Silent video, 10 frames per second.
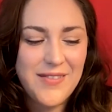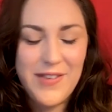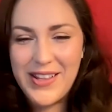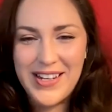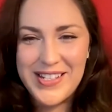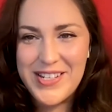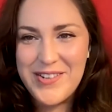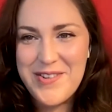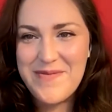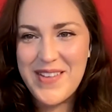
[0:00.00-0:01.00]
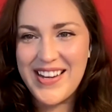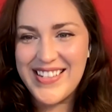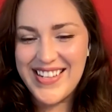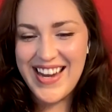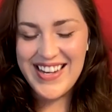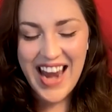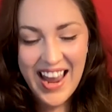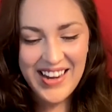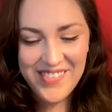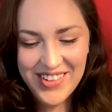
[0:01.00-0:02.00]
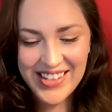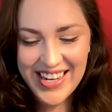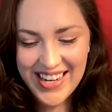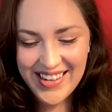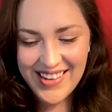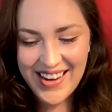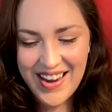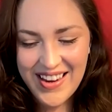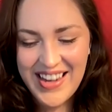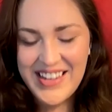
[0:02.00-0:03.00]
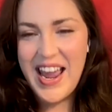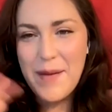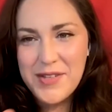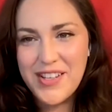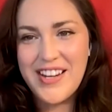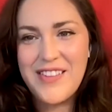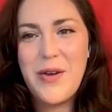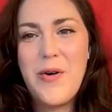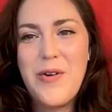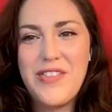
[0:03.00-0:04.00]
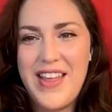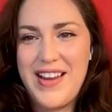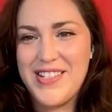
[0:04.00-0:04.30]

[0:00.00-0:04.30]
feeling to them. And it really encapsulated the whole thing.